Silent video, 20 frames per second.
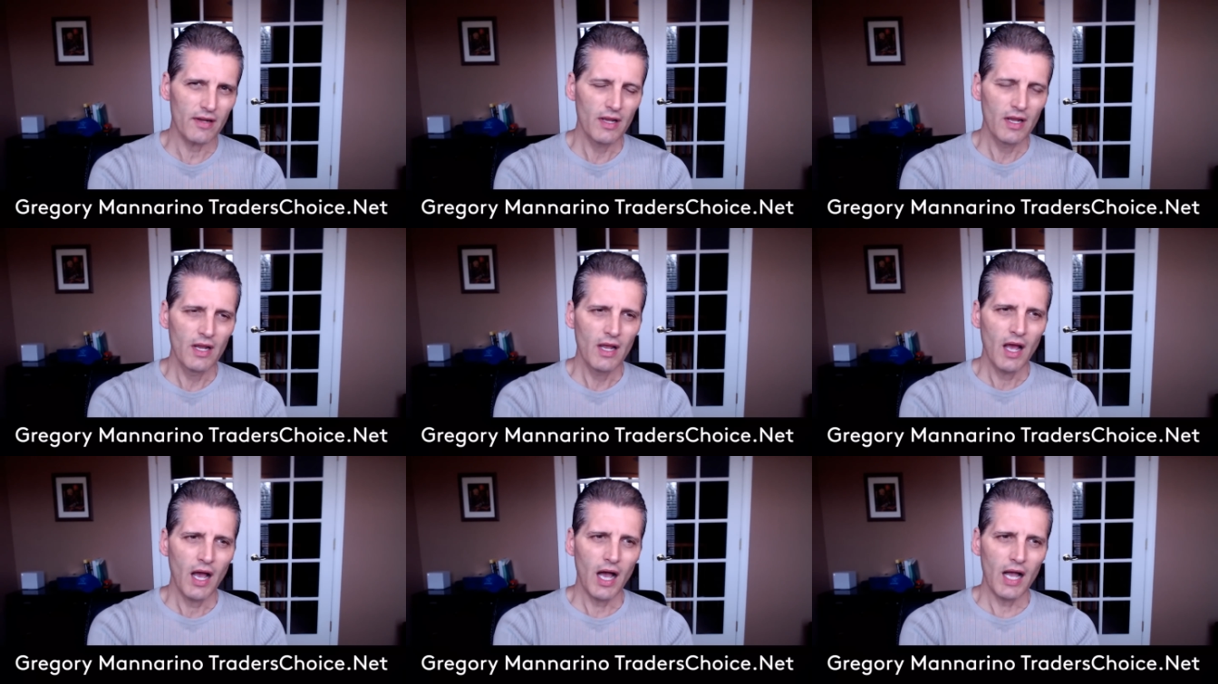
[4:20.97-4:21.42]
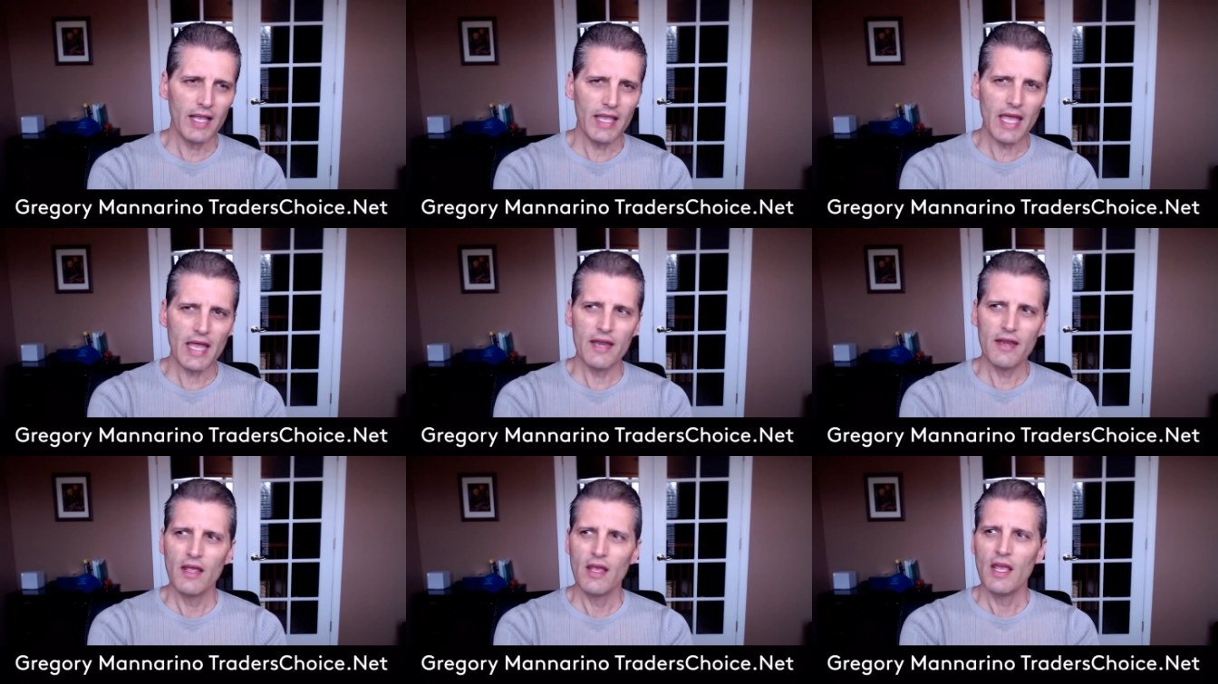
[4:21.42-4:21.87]
Again,
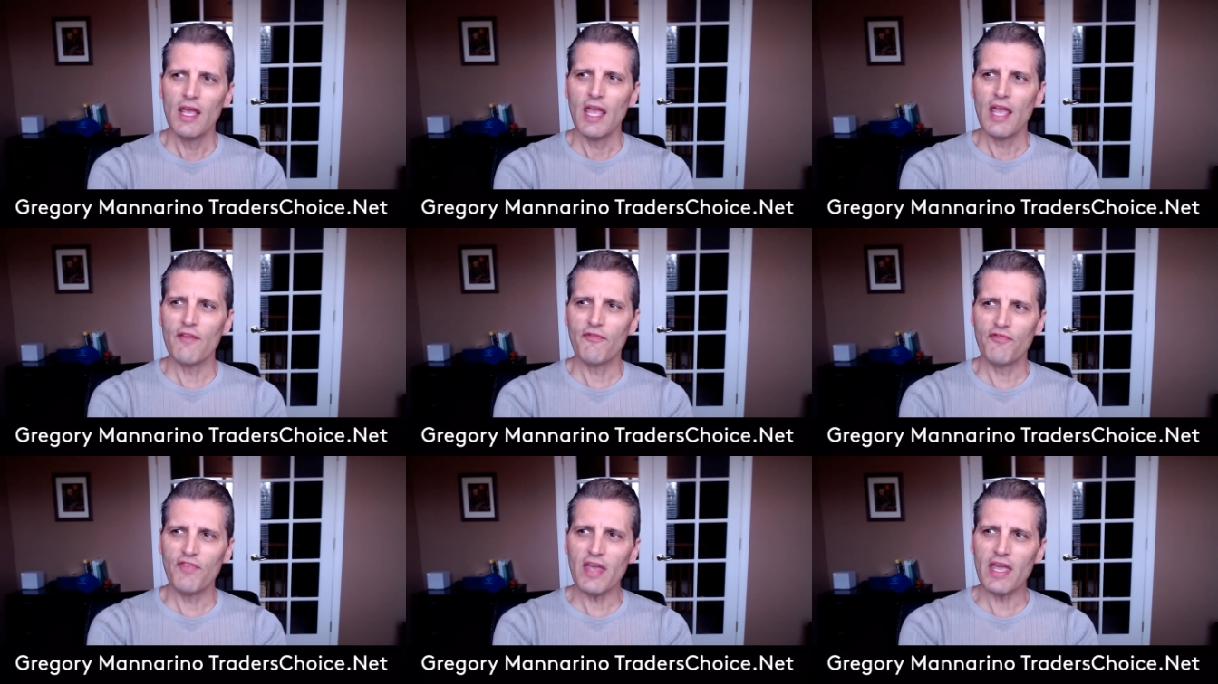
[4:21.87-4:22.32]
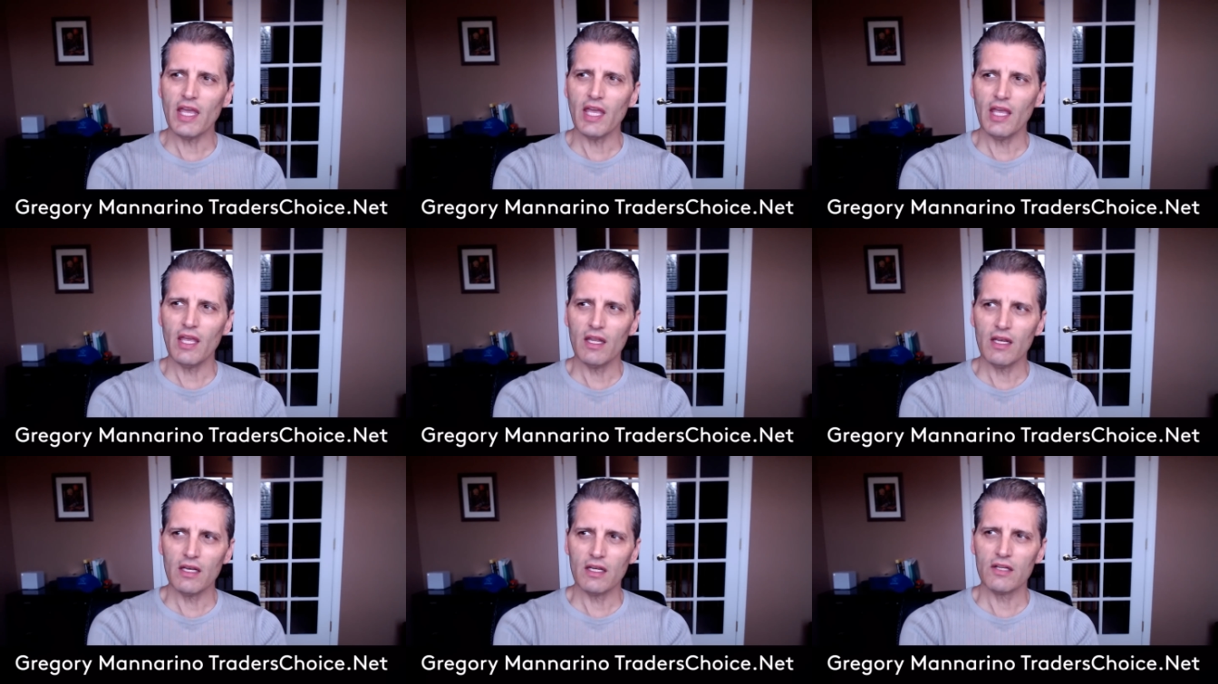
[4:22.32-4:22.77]
if they
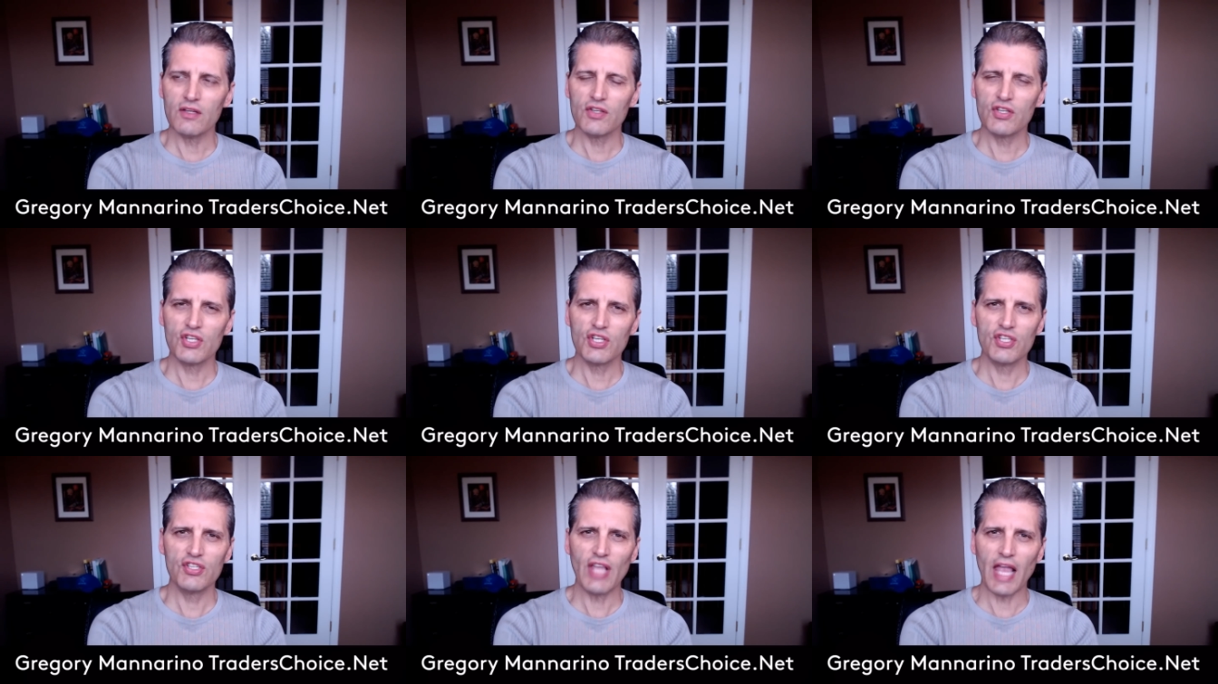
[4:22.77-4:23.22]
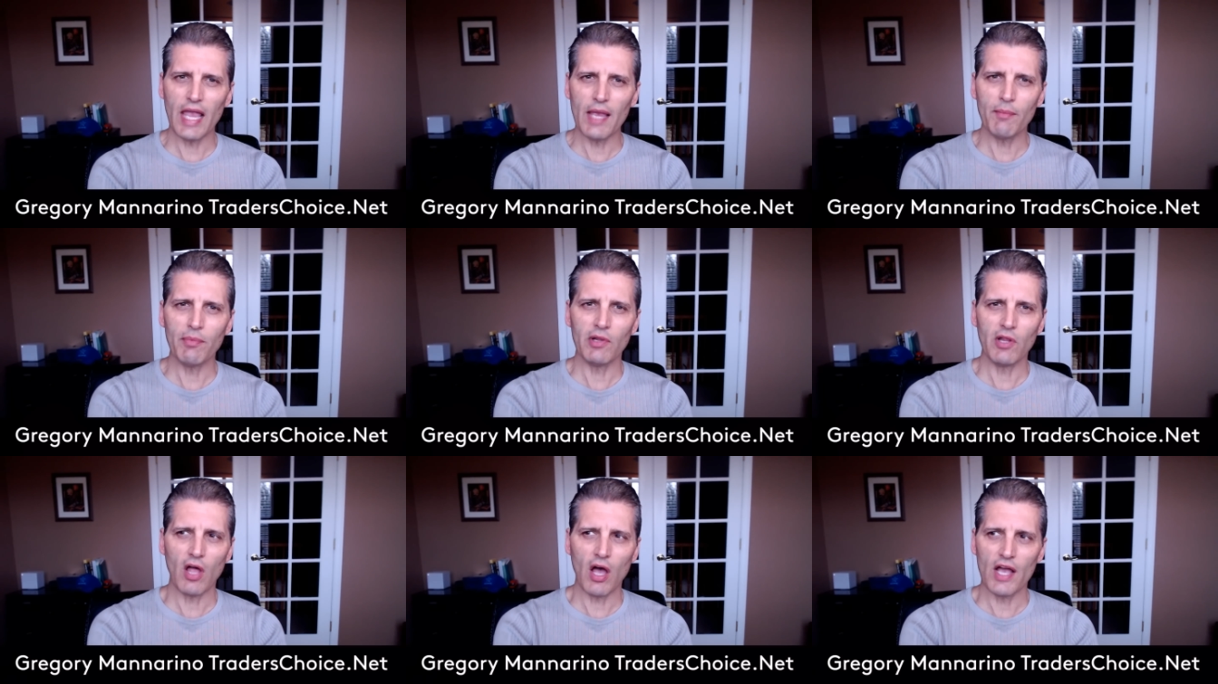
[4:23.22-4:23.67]
can
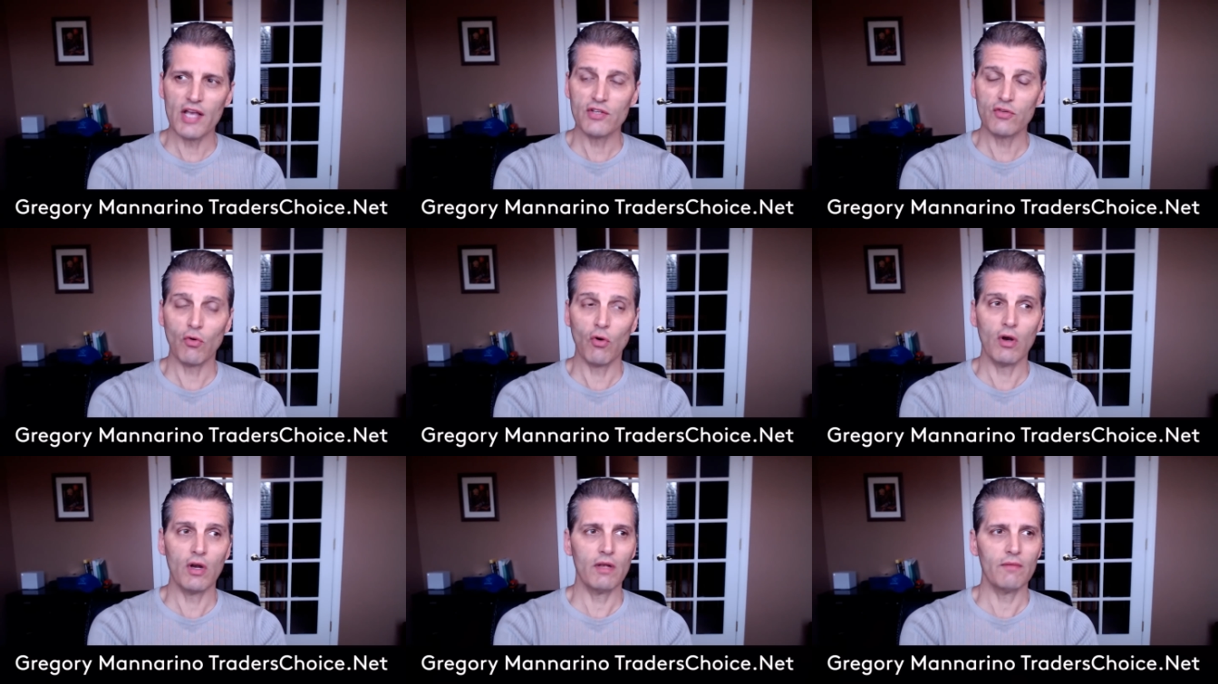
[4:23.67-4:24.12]
stabilize, or